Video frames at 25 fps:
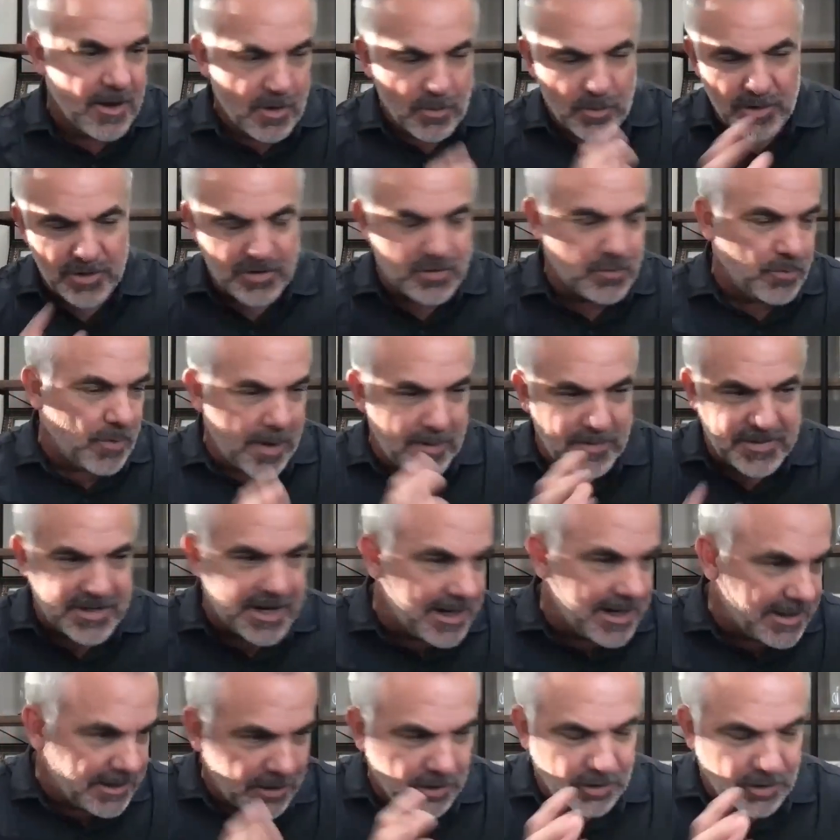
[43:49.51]
What does the
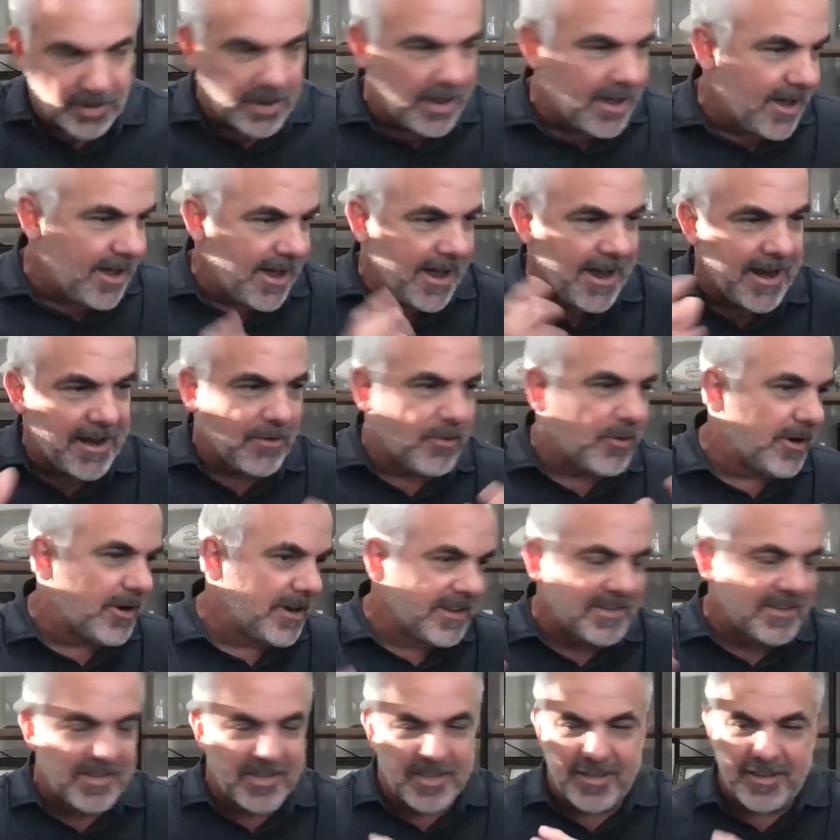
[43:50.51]
website look like? What
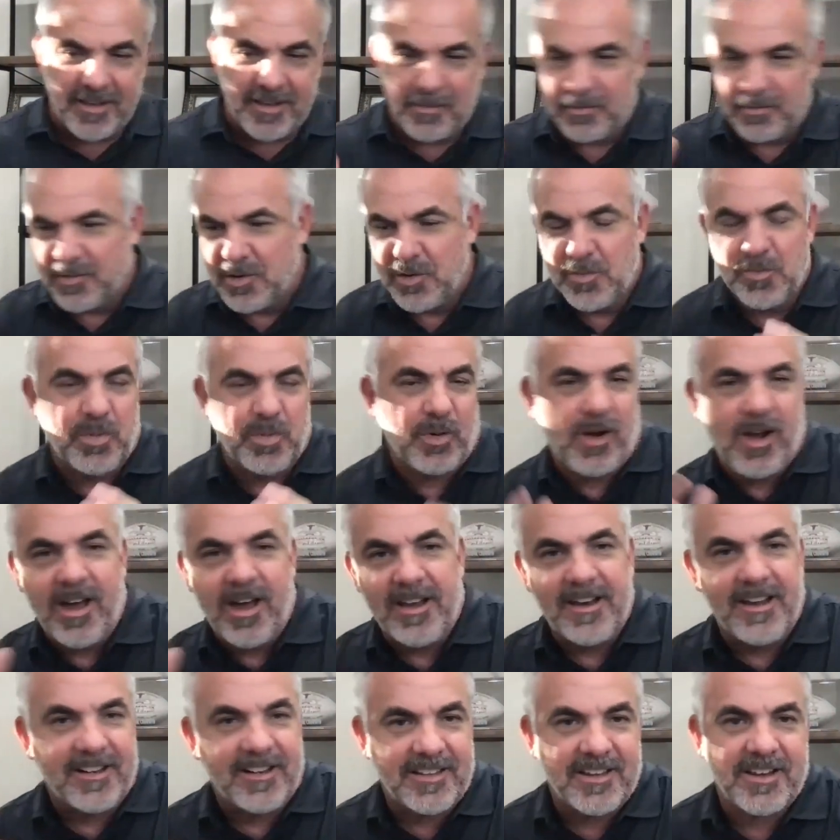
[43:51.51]
is the new
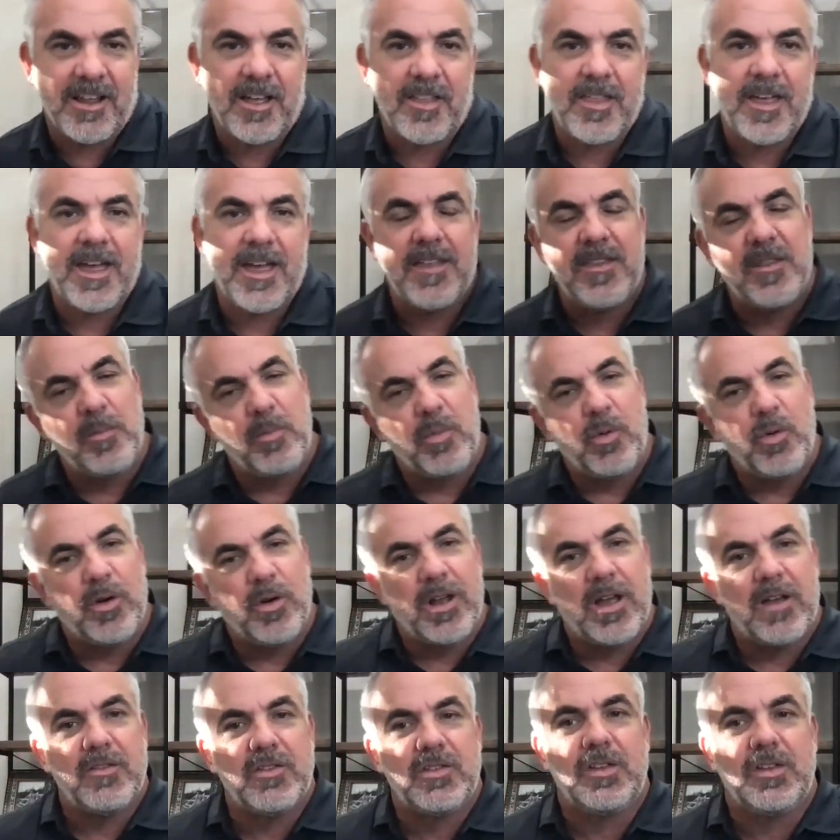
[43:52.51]
product and all that? And the board
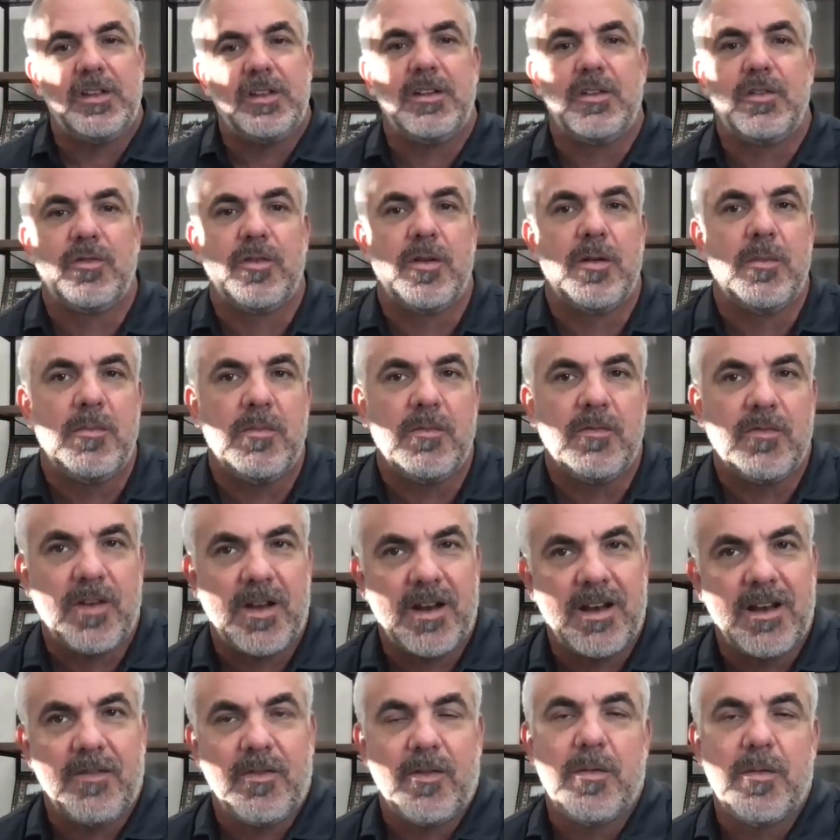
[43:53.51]
obviously is from
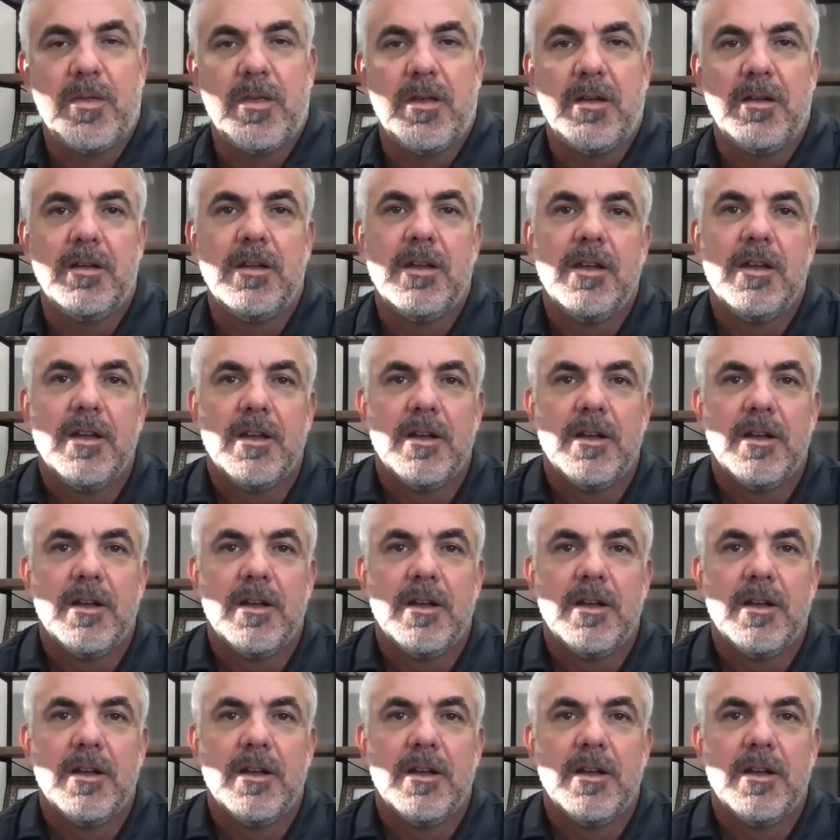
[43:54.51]
the